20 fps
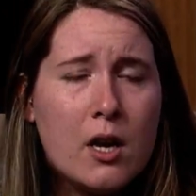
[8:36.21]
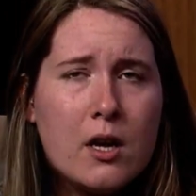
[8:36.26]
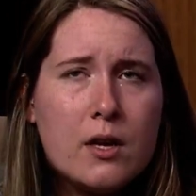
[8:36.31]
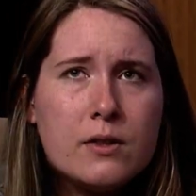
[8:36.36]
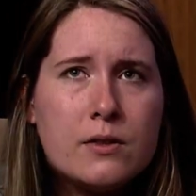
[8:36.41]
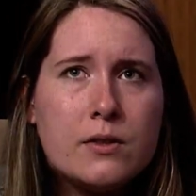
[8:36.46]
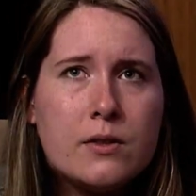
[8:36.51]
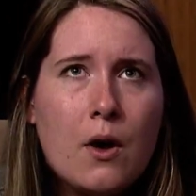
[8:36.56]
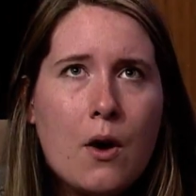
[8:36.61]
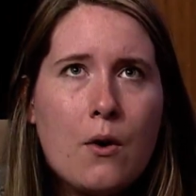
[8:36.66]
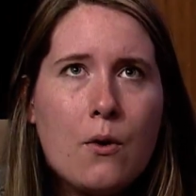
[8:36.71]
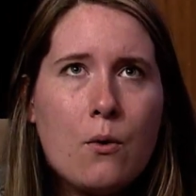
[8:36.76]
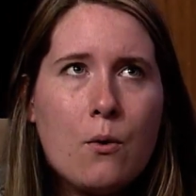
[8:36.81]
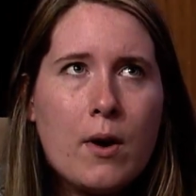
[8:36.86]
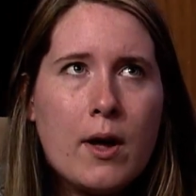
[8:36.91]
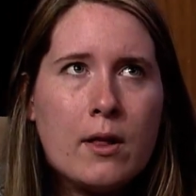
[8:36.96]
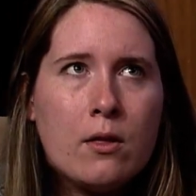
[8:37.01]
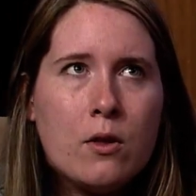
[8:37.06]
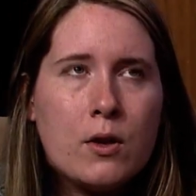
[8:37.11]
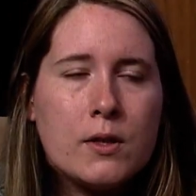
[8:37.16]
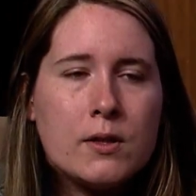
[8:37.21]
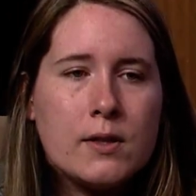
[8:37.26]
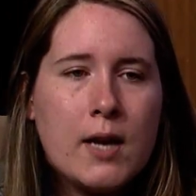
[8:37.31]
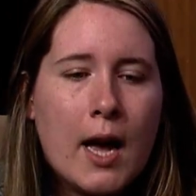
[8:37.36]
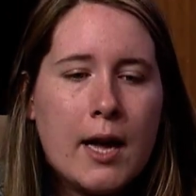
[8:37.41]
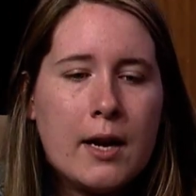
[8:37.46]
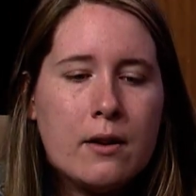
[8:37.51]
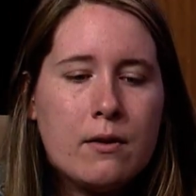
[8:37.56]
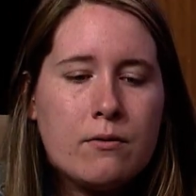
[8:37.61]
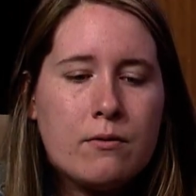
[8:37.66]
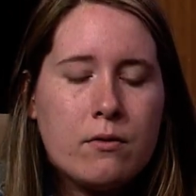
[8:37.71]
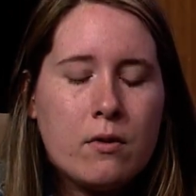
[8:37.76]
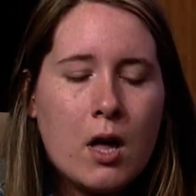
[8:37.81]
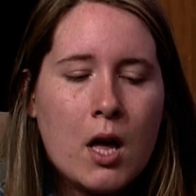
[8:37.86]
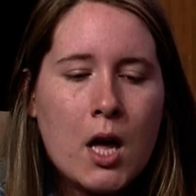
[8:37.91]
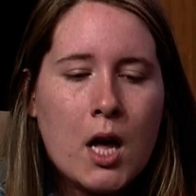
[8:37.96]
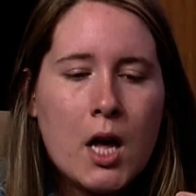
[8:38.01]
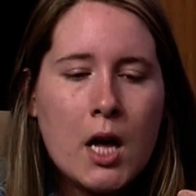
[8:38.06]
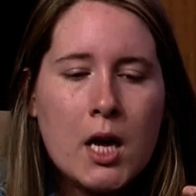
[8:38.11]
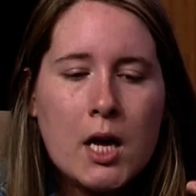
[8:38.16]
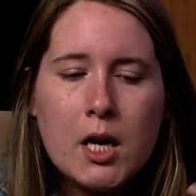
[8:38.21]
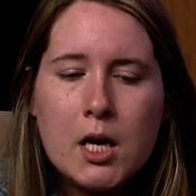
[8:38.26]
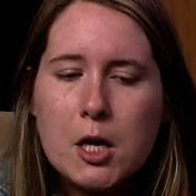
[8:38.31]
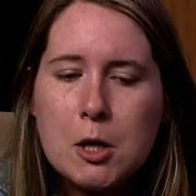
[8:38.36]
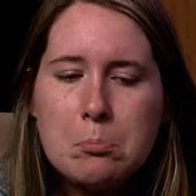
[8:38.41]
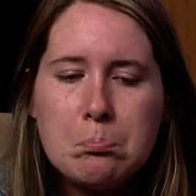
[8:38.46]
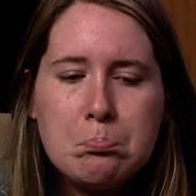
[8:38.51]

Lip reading: So it looks kind of like,